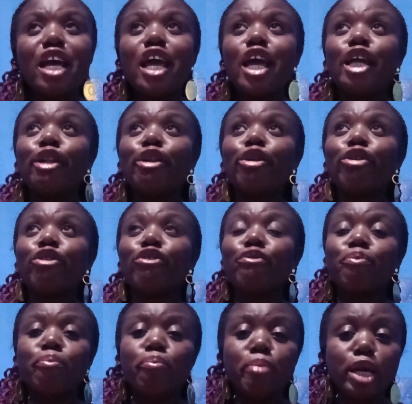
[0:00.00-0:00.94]
a lot
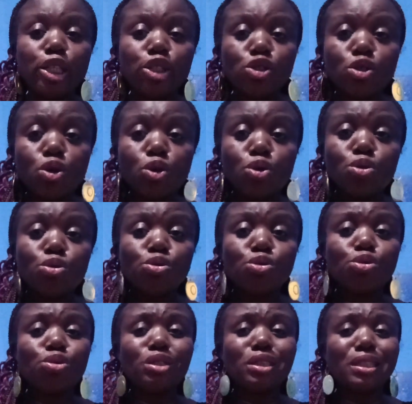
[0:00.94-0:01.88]
of method
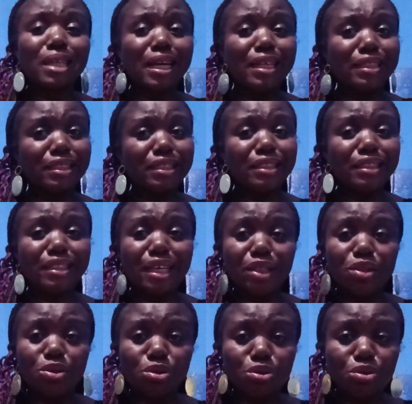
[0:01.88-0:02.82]
to tighten
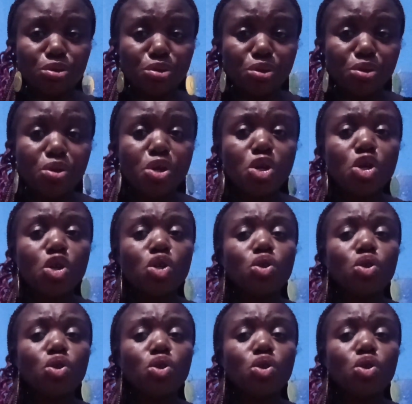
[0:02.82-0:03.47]
their toto.